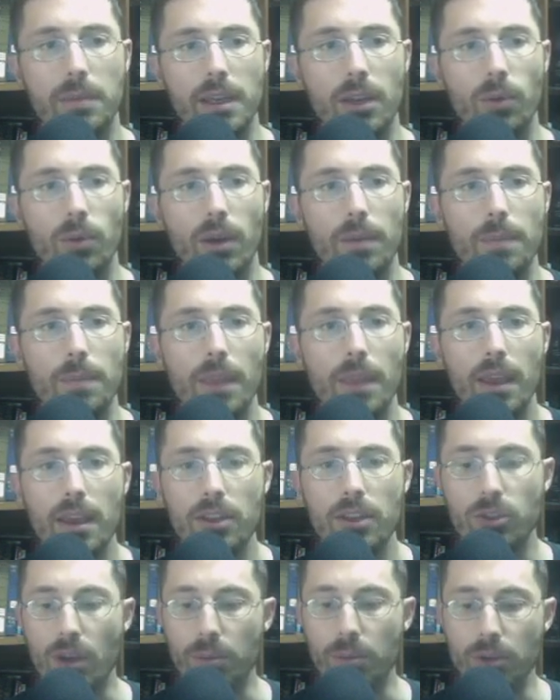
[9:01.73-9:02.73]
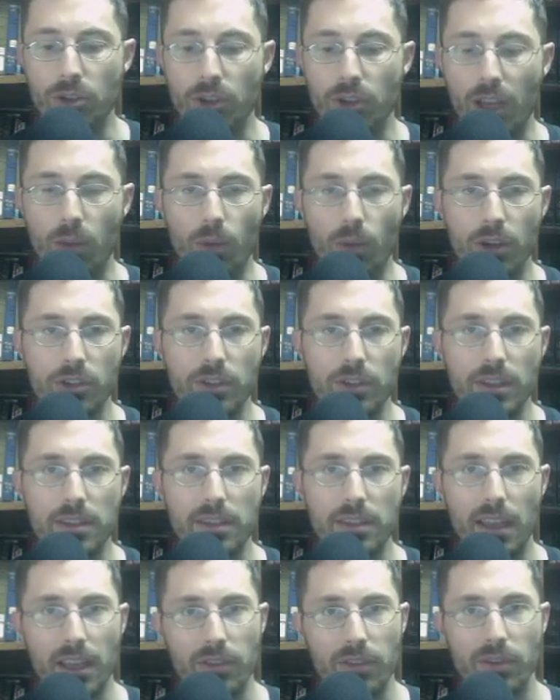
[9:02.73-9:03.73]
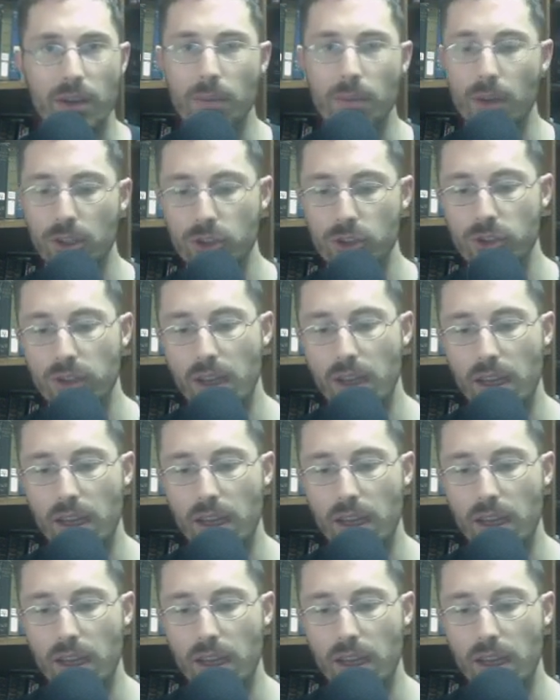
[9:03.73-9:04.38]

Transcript: Anyway, so I appreciate you watching this. Thank you very much,